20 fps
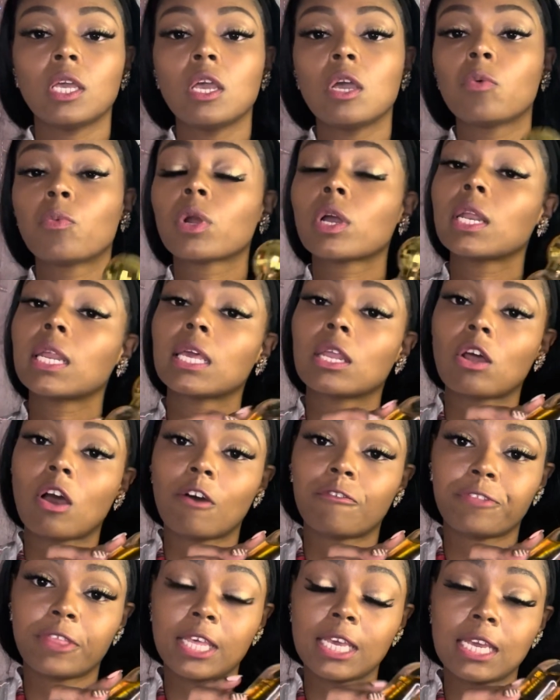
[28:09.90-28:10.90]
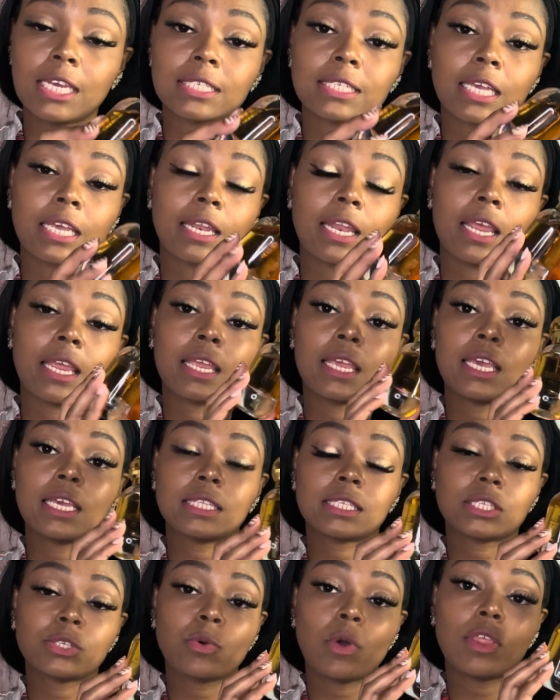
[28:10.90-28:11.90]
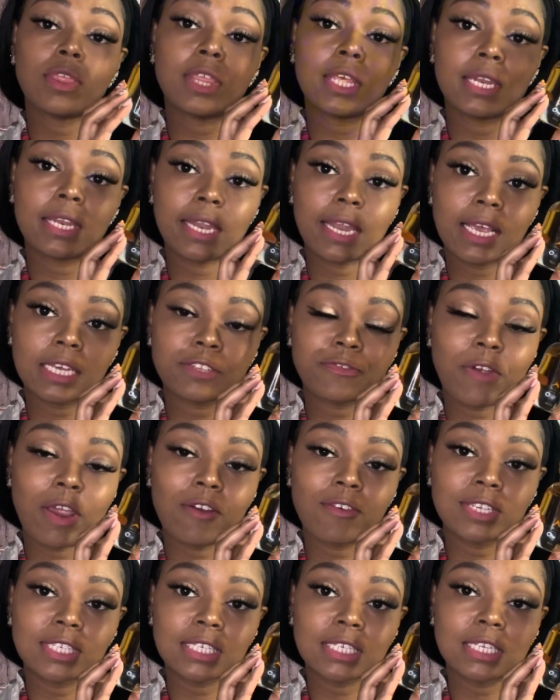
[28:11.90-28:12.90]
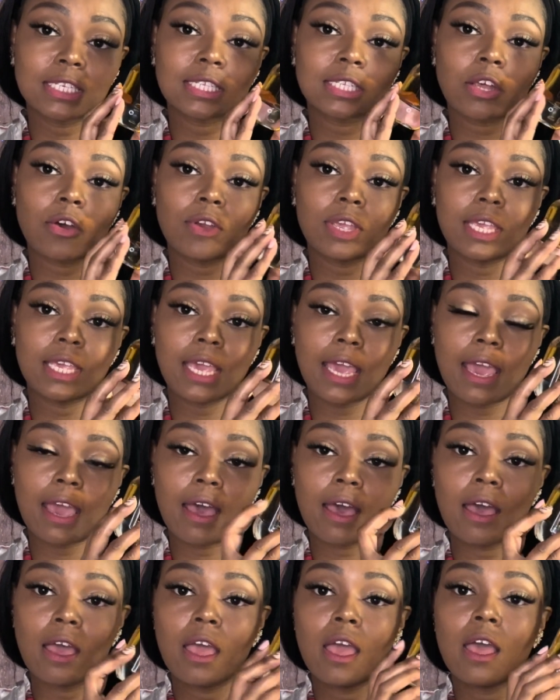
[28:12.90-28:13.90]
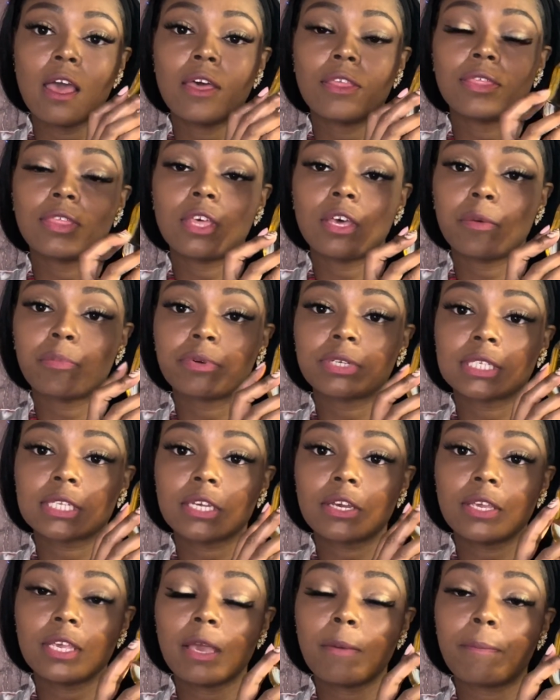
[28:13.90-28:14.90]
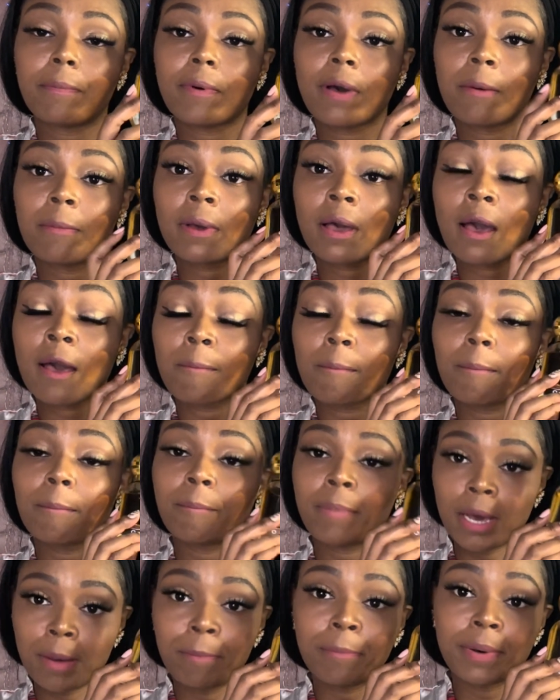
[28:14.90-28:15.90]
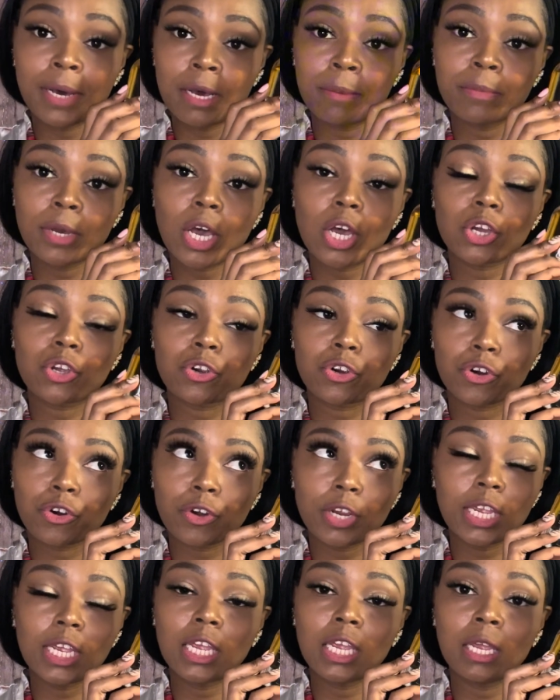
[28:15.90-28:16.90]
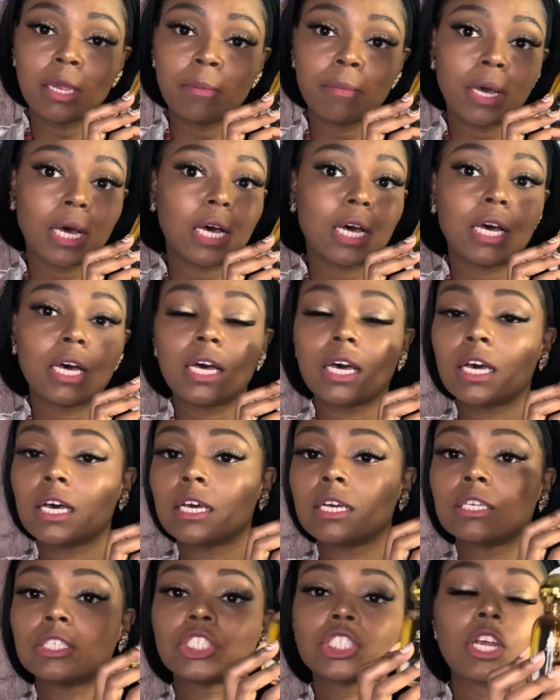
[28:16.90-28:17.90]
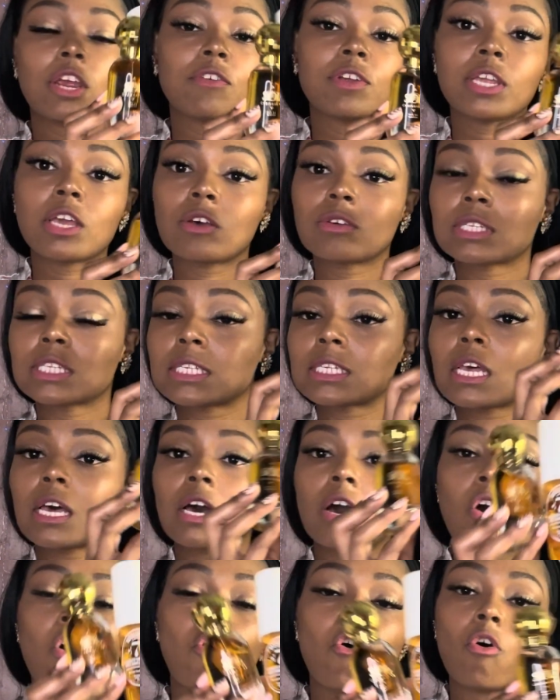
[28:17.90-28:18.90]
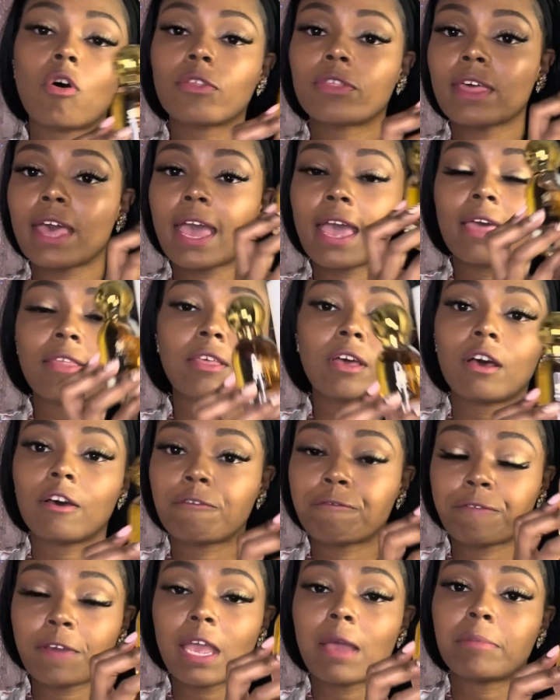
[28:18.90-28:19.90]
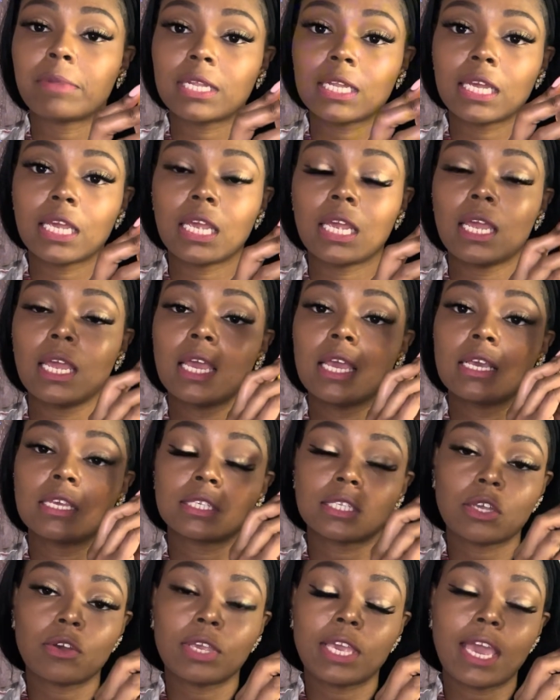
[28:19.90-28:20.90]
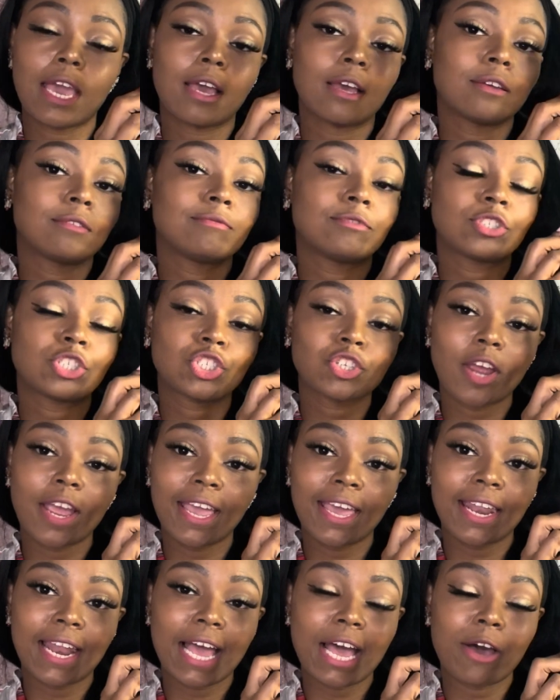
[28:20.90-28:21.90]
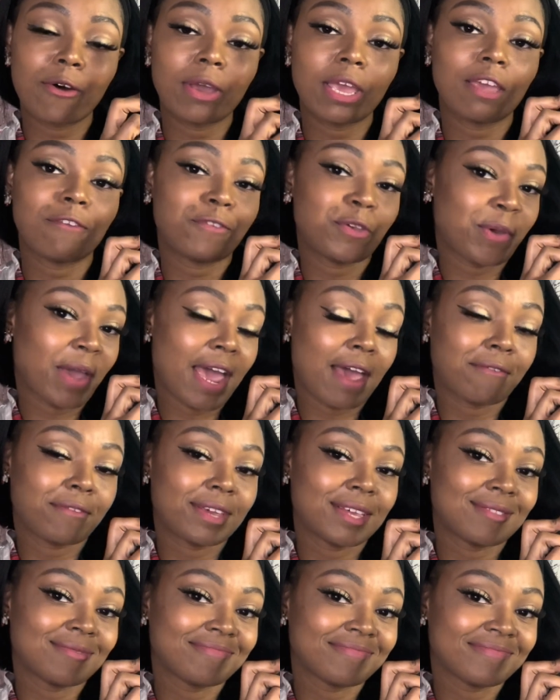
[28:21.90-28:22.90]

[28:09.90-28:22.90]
We're gonna get off this and get to the next fragrances. So yeah, the Brazilian Bum Cream, Cheriosa, all that family. So yeah, try it out if you haven't.